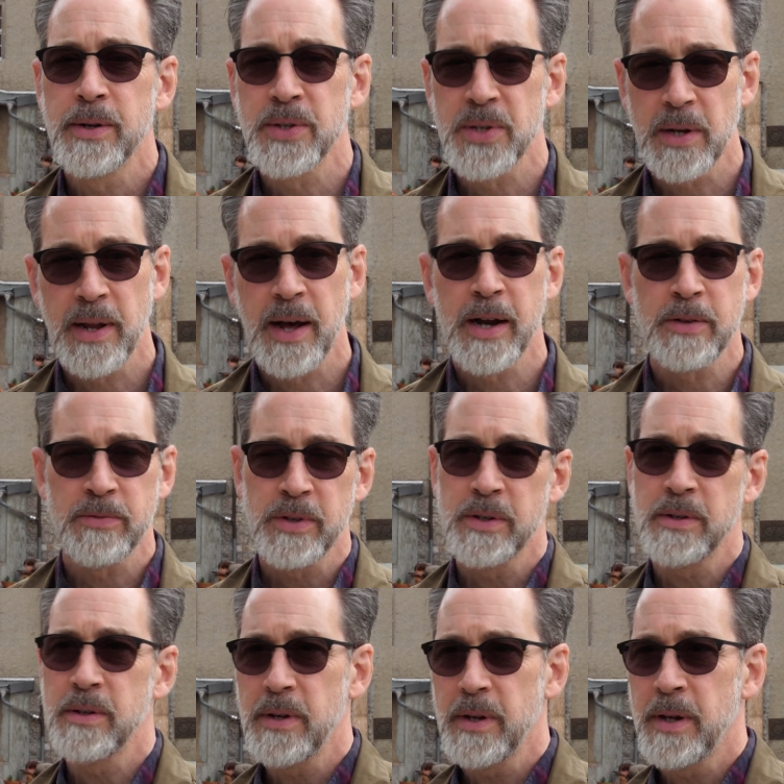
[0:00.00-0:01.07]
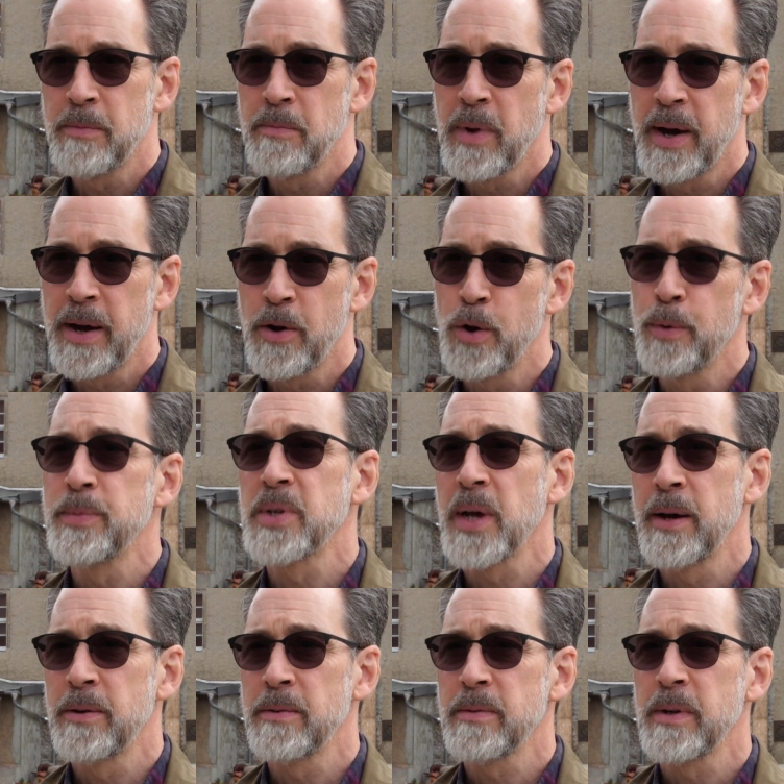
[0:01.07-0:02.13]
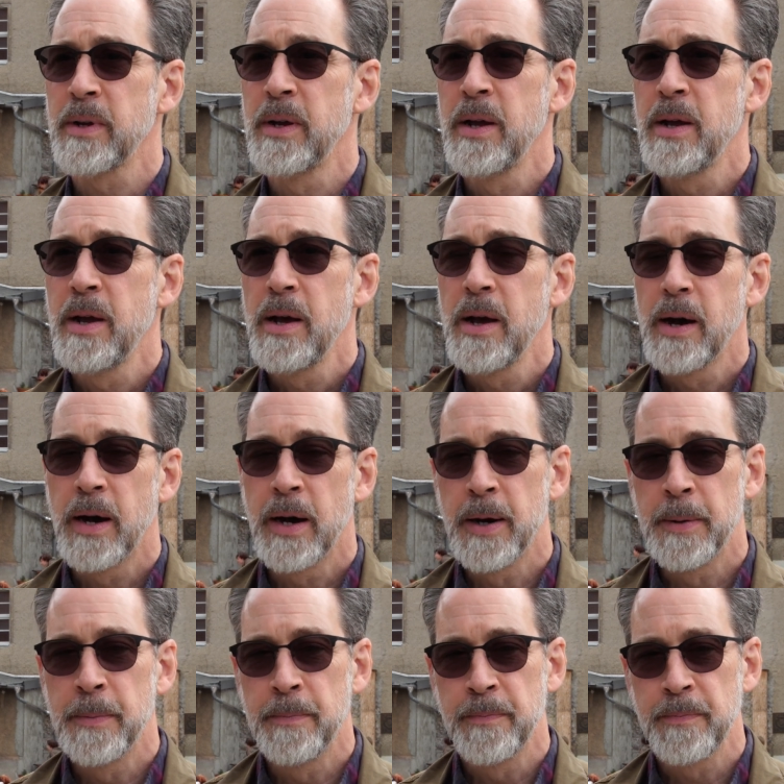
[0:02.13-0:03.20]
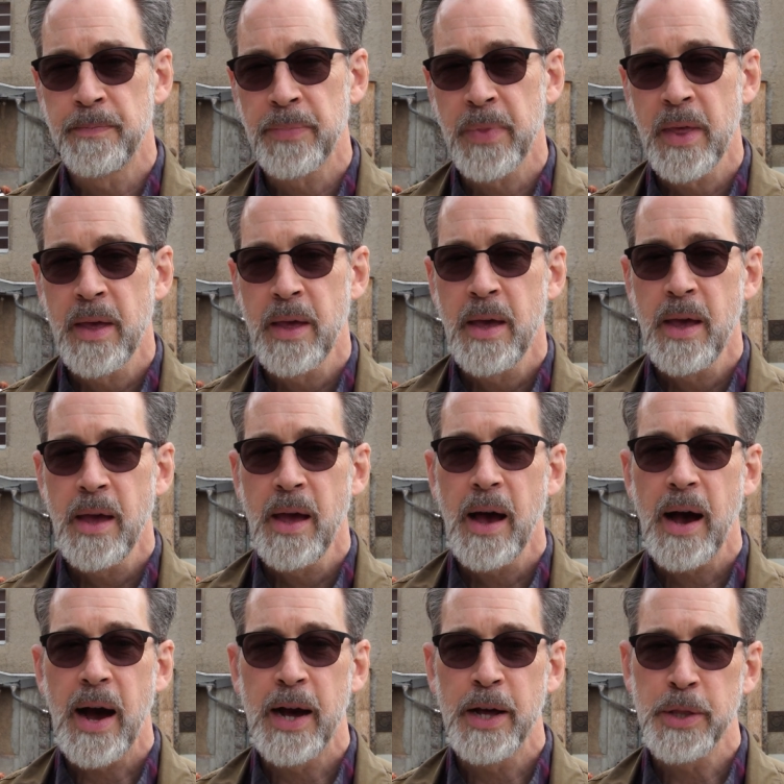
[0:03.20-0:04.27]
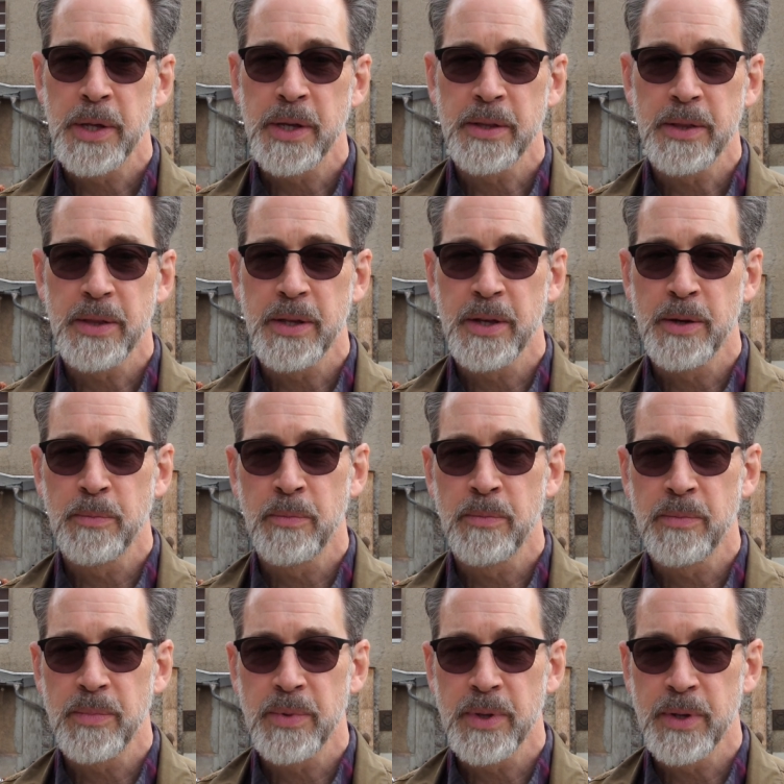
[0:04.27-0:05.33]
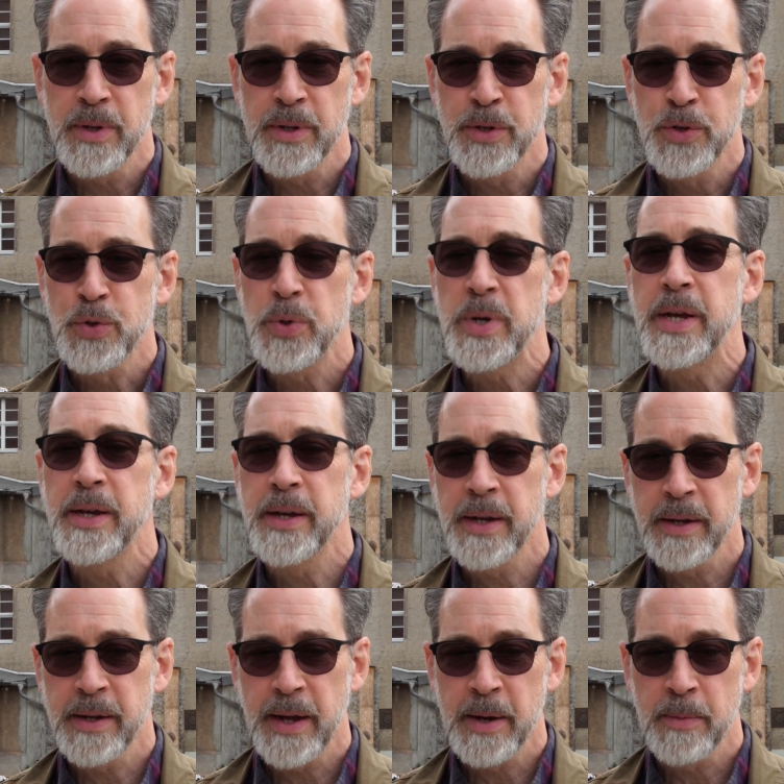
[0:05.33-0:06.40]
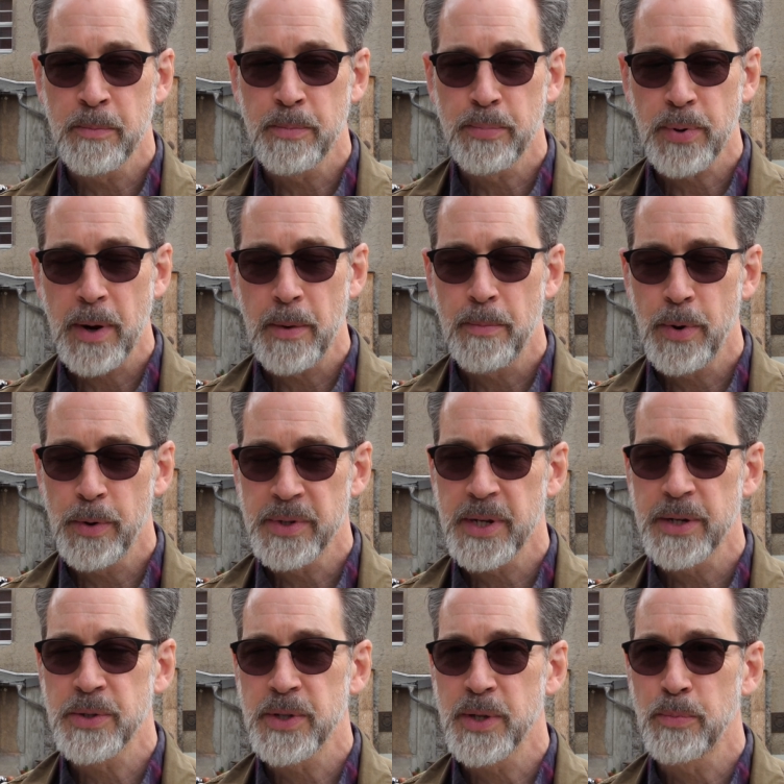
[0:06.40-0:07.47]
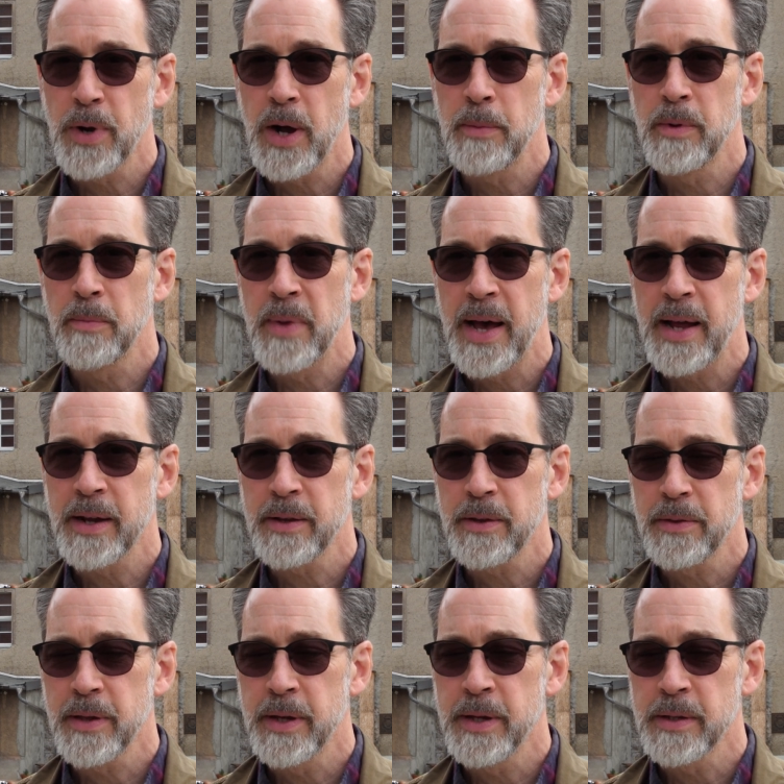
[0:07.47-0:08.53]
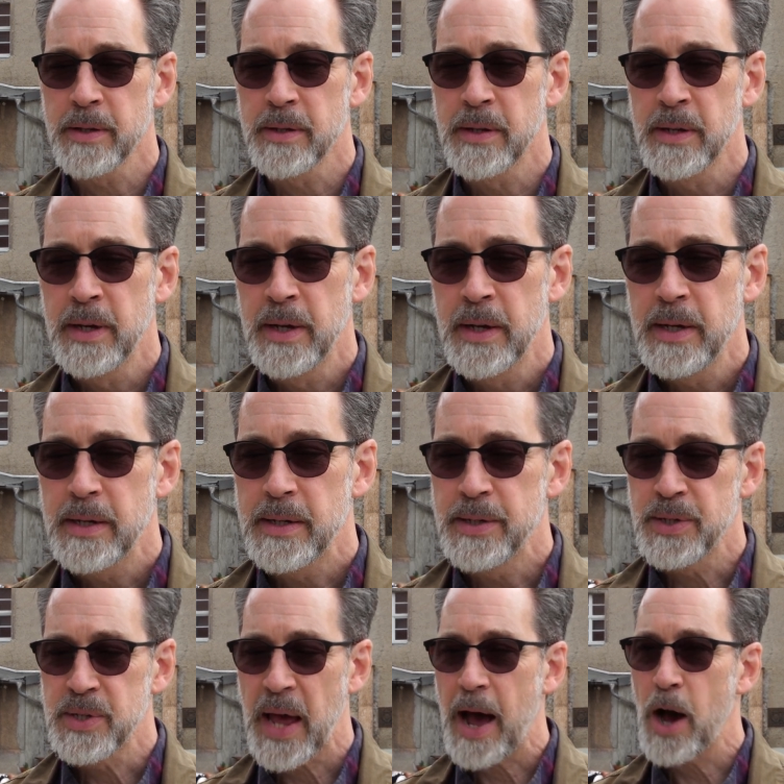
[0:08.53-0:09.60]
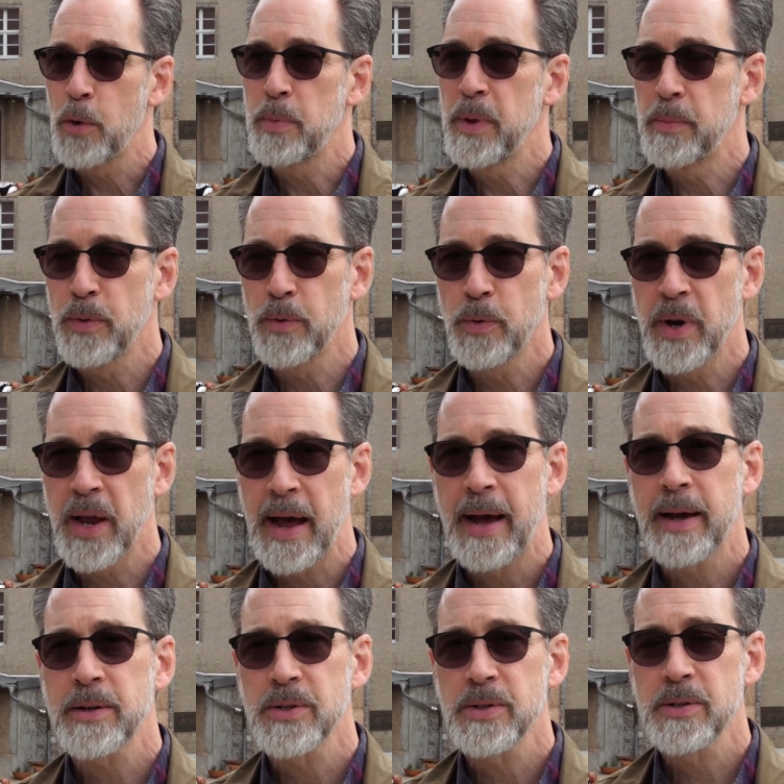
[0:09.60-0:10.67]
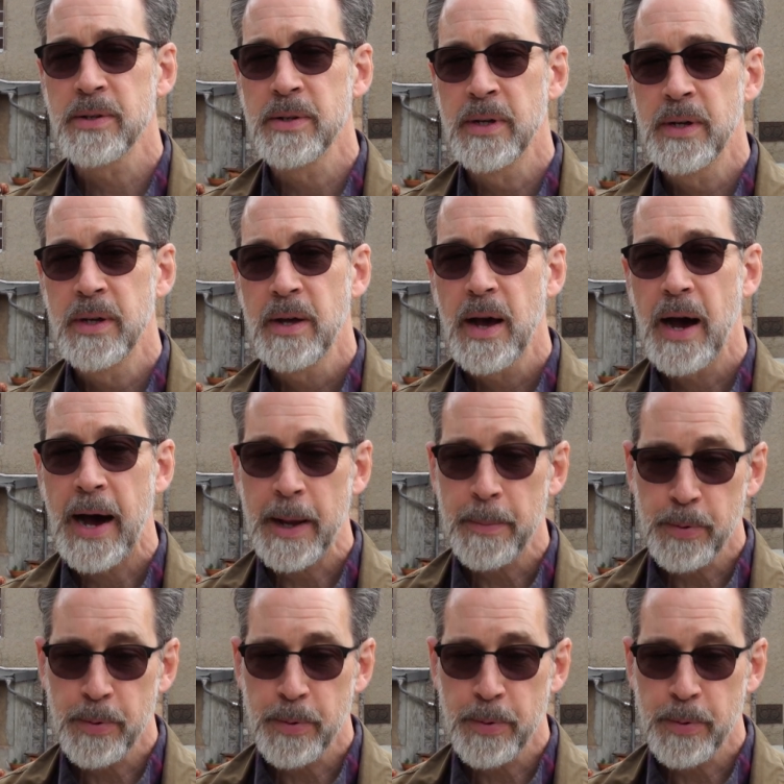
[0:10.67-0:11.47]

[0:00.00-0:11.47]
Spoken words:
is a lot of it in my hometown. I think the intriguing and potentially problematic thing is how people react. I